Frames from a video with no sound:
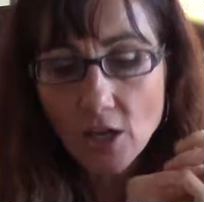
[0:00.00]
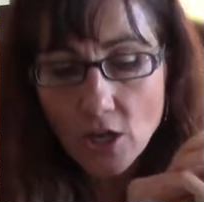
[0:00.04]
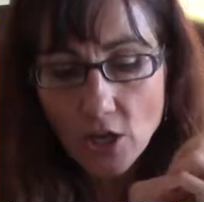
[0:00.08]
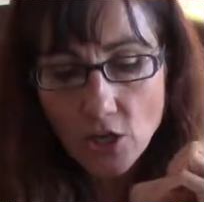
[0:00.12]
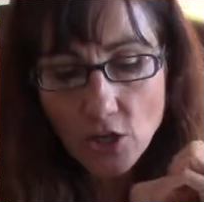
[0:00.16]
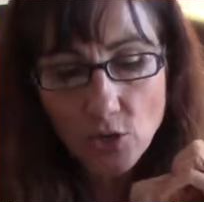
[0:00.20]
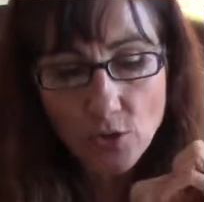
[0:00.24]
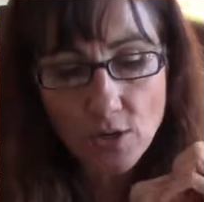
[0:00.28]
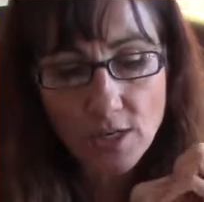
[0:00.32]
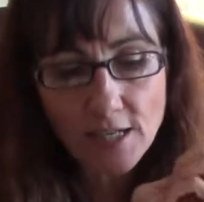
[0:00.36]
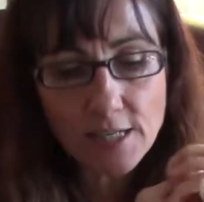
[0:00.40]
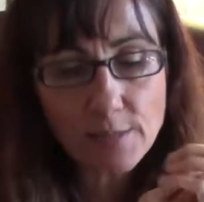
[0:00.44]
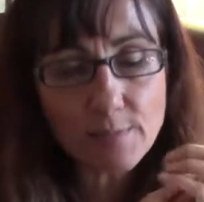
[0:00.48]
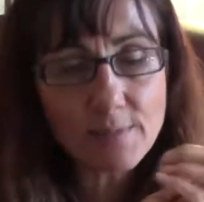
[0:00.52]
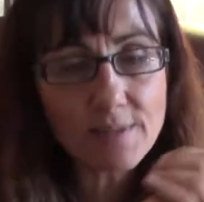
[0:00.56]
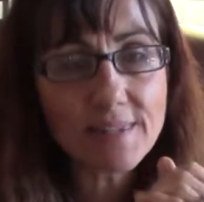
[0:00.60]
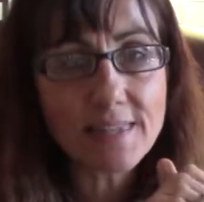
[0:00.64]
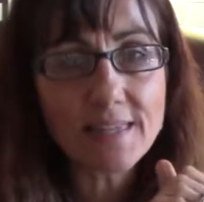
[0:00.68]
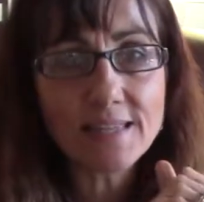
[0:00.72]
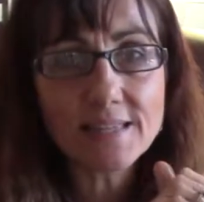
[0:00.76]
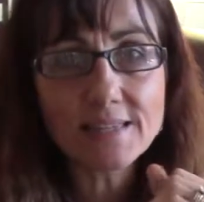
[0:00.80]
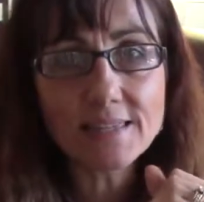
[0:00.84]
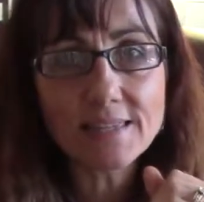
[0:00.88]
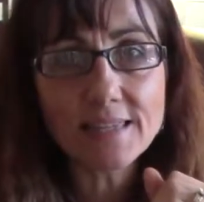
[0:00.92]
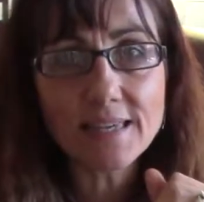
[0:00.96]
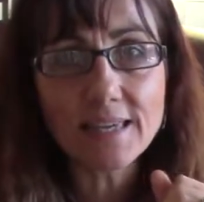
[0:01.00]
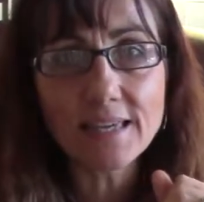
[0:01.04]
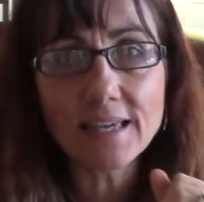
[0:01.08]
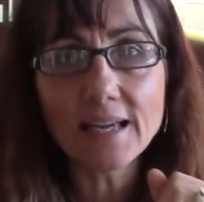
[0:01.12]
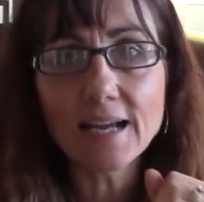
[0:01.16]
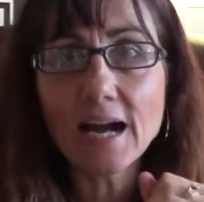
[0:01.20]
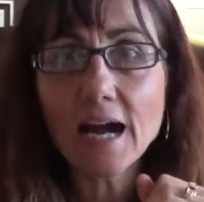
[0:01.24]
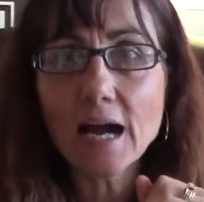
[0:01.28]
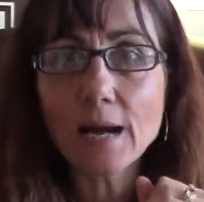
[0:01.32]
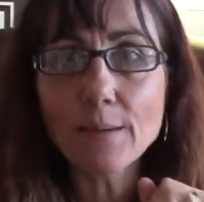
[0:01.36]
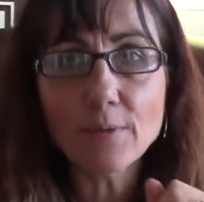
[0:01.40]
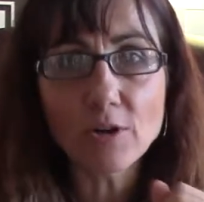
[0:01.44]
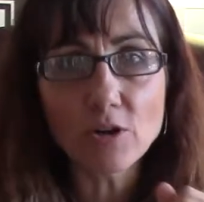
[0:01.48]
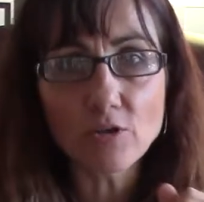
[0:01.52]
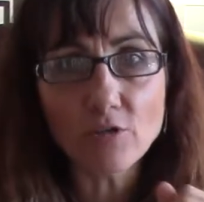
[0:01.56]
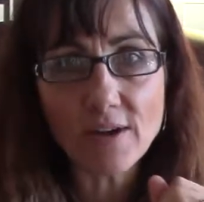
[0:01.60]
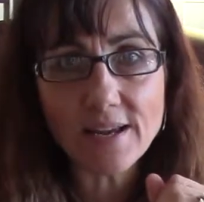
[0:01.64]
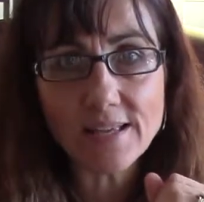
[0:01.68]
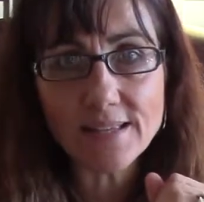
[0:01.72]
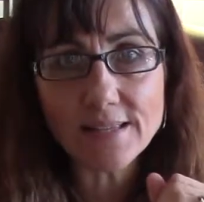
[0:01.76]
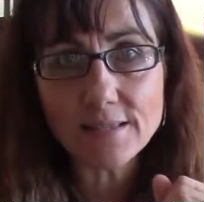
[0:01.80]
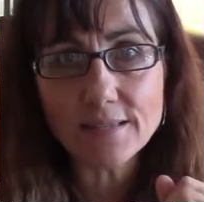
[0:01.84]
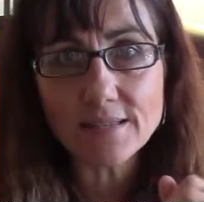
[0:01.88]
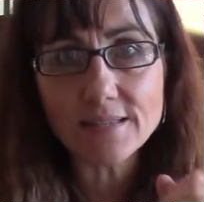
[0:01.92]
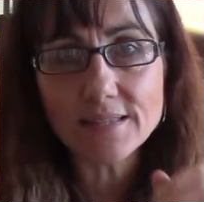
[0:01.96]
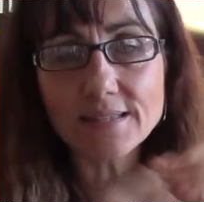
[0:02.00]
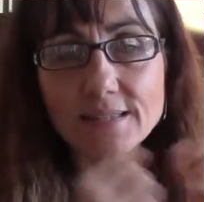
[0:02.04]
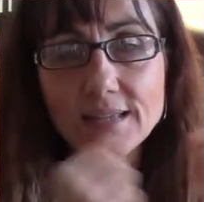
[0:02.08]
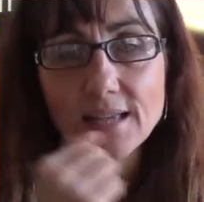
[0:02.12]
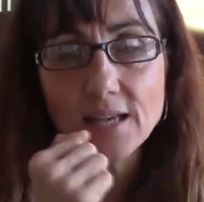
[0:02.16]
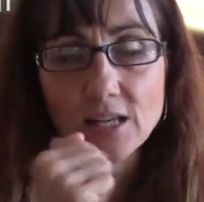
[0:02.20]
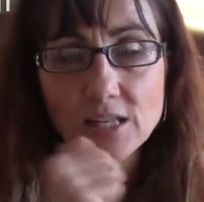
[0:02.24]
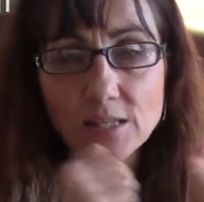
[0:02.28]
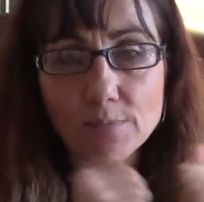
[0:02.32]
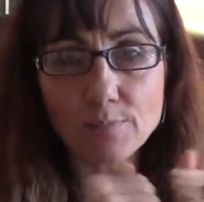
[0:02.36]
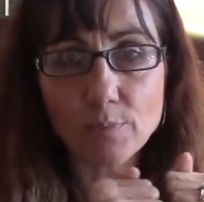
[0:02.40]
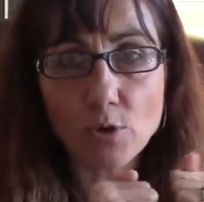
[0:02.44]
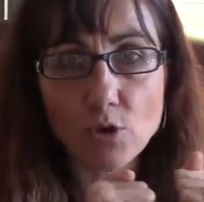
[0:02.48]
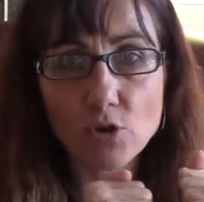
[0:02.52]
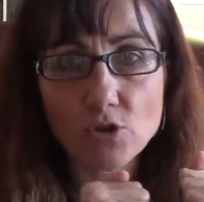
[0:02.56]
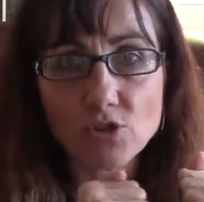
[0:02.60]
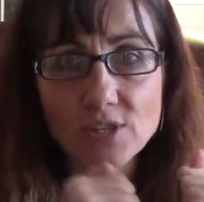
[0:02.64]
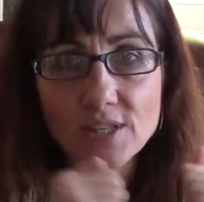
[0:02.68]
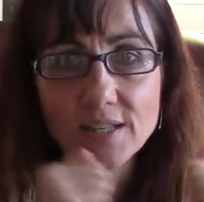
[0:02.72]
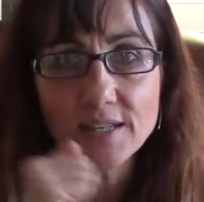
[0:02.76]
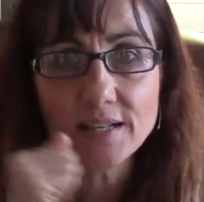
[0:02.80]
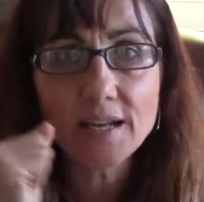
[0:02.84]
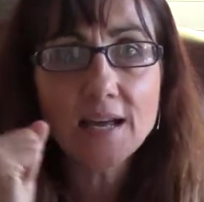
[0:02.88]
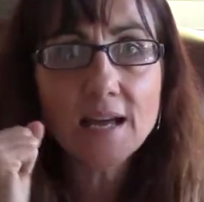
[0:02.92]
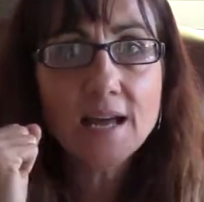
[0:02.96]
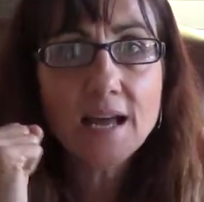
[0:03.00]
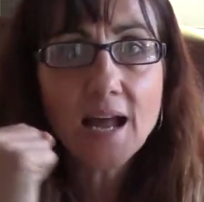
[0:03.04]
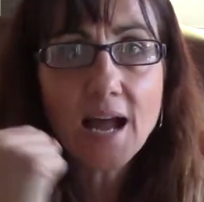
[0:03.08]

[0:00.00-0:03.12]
You need to be thinking, I'm a great salesperson.